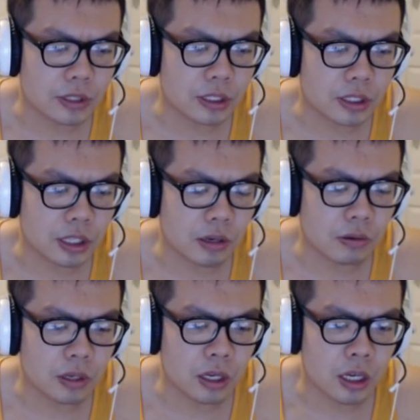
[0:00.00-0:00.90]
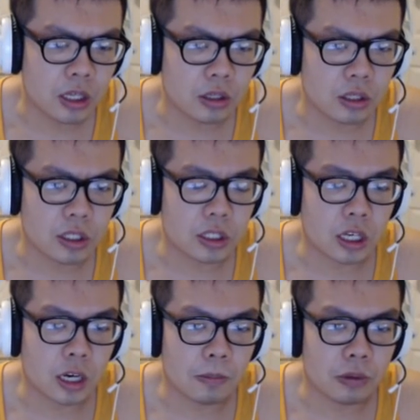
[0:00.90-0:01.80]
So those are just a
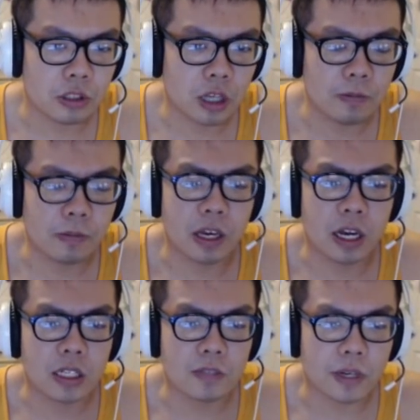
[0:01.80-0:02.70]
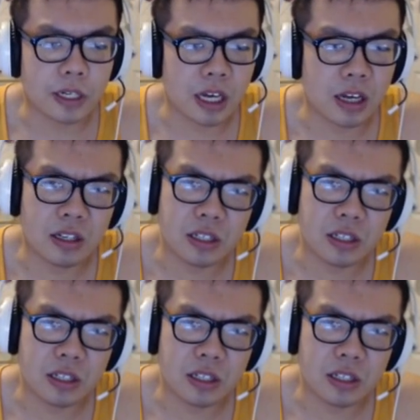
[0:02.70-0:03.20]
couple on top of my head as of right now.